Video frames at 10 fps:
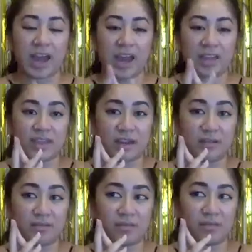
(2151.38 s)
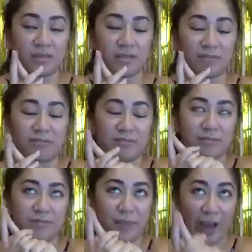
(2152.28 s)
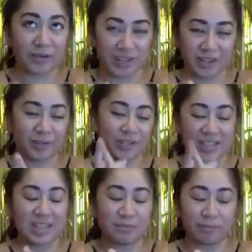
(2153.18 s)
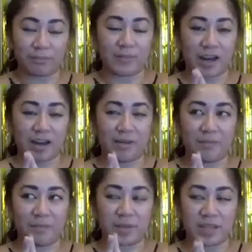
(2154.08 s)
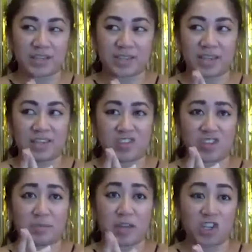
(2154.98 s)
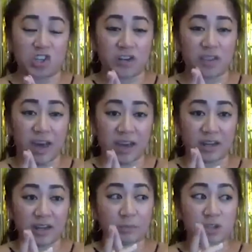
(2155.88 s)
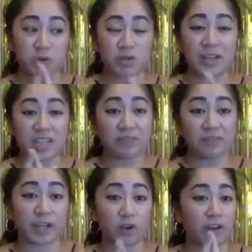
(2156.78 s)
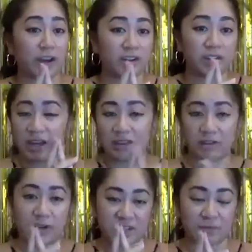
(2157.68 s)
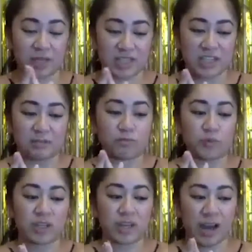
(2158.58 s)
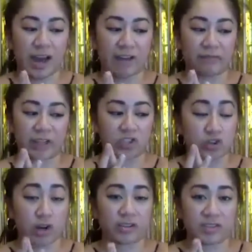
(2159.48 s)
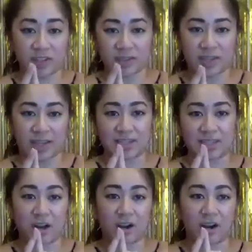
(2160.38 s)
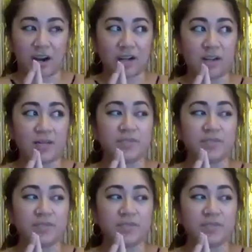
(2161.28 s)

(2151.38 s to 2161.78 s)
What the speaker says: And then founder or team piece is just making sure that between myself, my co-founder, and the rest of my team, we have like strong skill sets that are